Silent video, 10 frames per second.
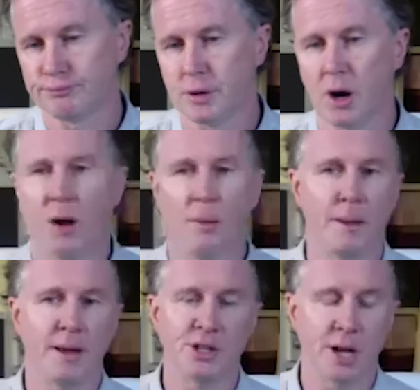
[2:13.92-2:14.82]
Oh, I
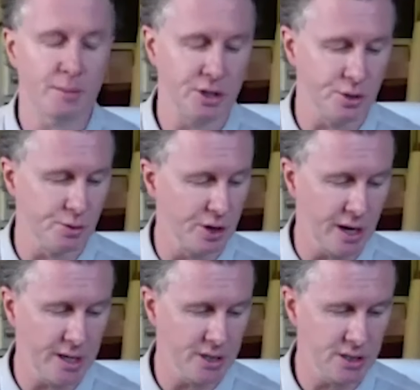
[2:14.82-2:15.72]
mean, Xabi's doing
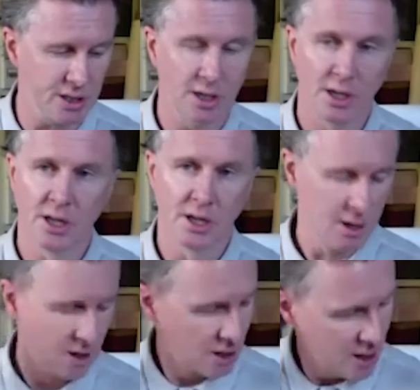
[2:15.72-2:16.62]
great, isn't
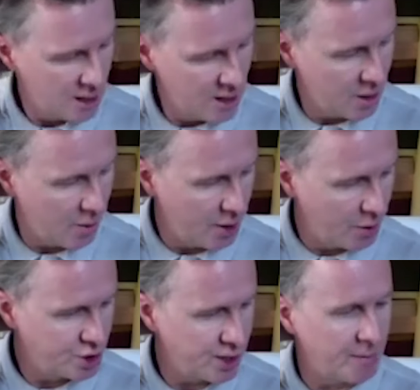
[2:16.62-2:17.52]
he? You know, I know
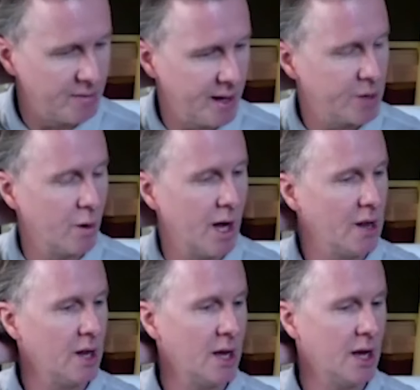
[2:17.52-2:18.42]
Xabi very
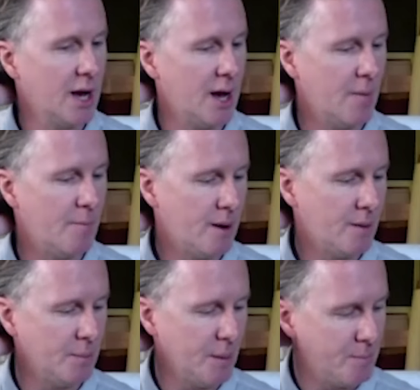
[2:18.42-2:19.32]
well. I'm
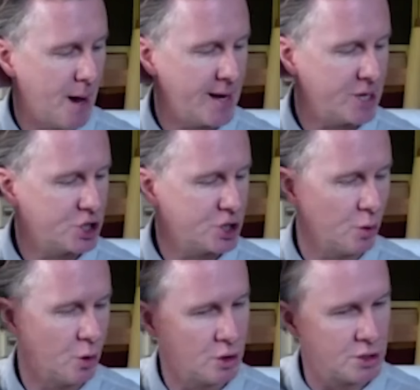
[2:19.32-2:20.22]
a bit biased
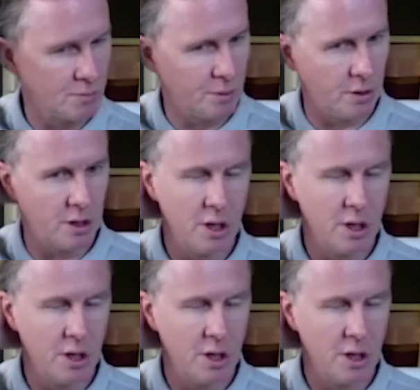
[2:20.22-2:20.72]
towards him, but,